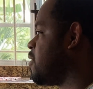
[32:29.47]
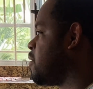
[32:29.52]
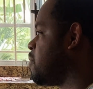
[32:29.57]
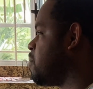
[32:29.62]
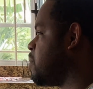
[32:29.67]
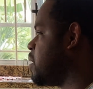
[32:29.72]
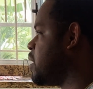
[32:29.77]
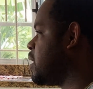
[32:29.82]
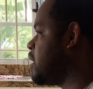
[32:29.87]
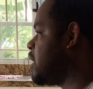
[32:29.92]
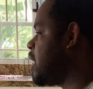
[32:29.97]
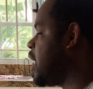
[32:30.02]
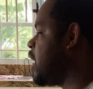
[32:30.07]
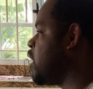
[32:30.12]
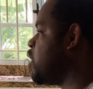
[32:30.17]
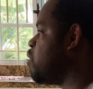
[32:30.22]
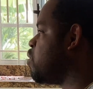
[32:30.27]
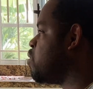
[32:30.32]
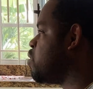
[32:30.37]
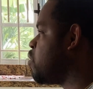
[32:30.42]
But
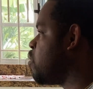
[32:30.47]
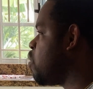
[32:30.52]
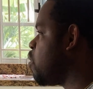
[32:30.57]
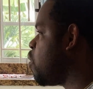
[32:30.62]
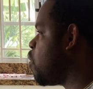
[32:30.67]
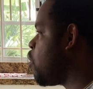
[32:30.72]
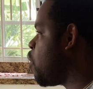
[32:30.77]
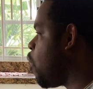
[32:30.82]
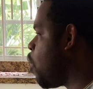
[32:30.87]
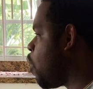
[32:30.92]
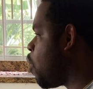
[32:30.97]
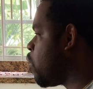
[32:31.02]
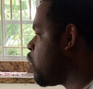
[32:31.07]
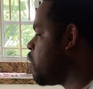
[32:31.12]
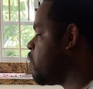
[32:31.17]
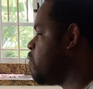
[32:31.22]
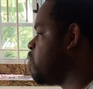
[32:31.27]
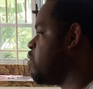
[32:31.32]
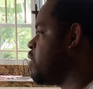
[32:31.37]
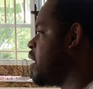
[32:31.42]
thank you to all
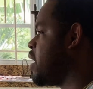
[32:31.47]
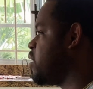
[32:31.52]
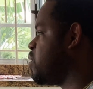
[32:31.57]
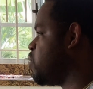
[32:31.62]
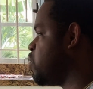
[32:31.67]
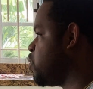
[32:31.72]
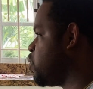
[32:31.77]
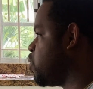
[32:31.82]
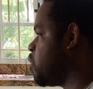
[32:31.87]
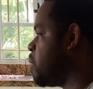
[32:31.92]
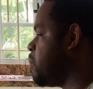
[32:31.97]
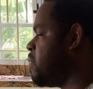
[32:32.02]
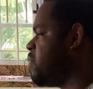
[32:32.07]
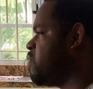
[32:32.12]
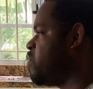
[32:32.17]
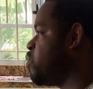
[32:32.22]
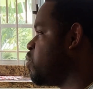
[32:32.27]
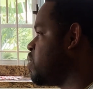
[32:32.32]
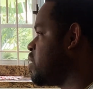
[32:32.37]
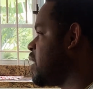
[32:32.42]
of you guys who showed up,
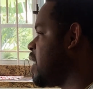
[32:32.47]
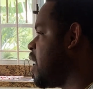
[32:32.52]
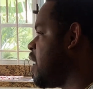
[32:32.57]
even those that I